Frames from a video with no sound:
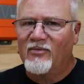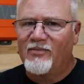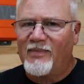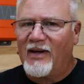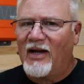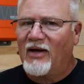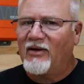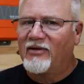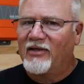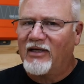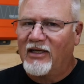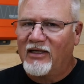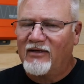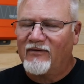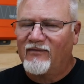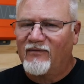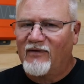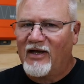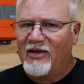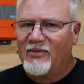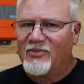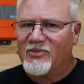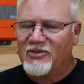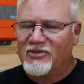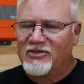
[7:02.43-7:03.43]
about
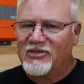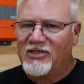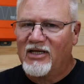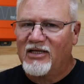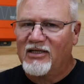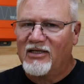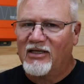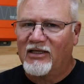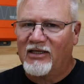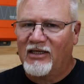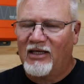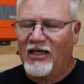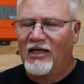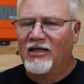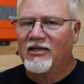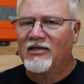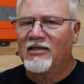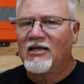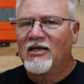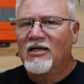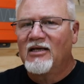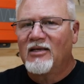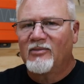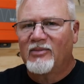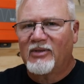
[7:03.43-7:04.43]
85%, again,